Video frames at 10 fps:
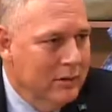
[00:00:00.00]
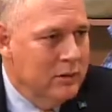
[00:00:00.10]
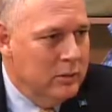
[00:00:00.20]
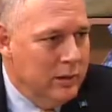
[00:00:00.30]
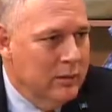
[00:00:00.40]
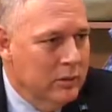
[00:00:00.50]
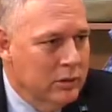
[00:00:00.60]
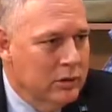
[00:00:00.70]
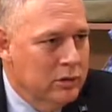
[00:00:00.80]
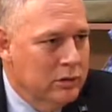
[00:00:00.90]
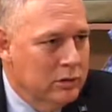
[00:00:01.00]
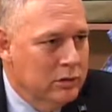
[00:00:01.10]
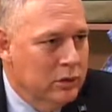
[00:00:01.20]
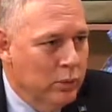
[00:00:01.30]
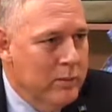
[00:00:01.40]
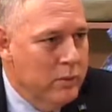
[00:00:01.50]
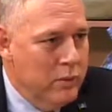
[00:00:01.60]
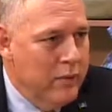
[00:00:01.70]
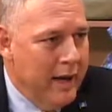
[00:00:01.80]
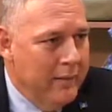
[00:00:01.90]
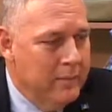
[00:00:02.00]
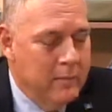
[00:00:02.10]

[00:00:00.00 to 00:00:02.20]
to be able to remove that.